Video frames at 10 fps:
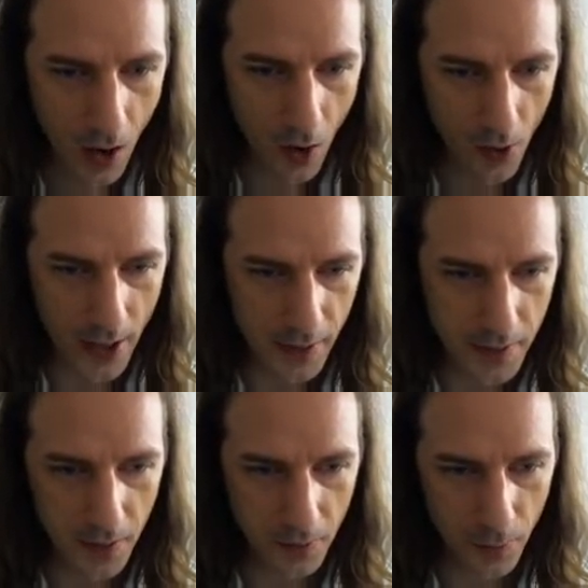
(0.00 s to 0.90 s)
All right,
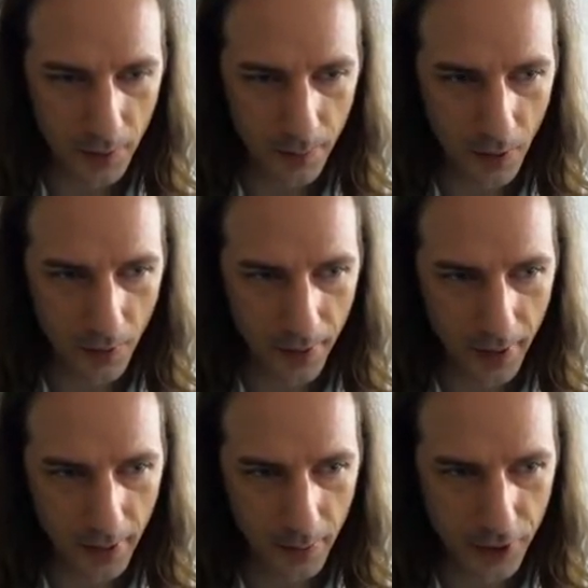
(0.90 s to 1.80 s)
so one more
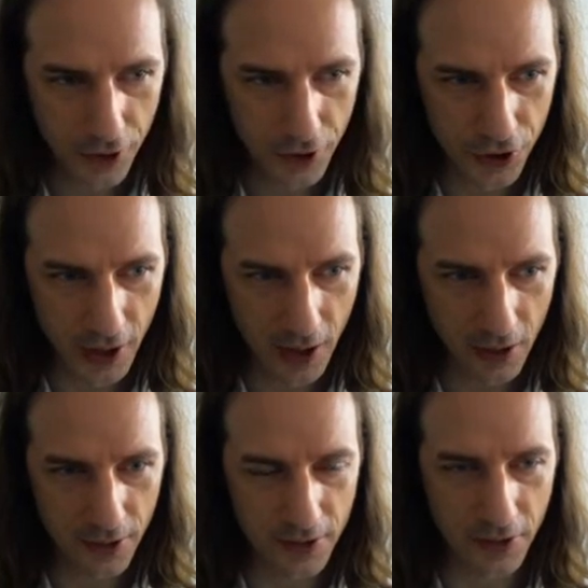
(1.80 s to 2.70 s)
thing we should check
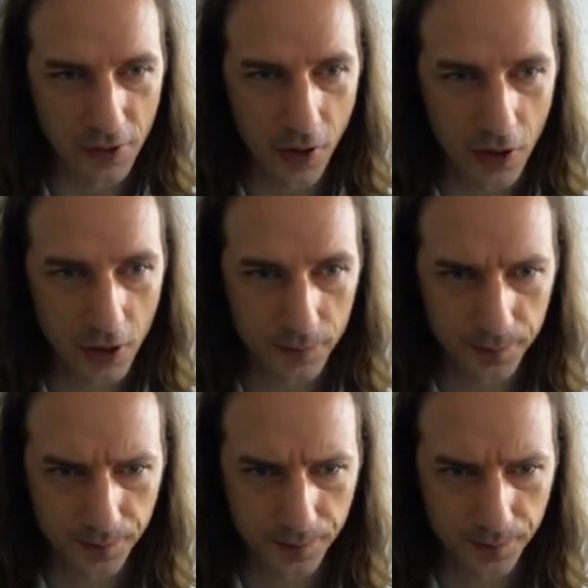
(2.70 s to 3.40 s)
out is the dock.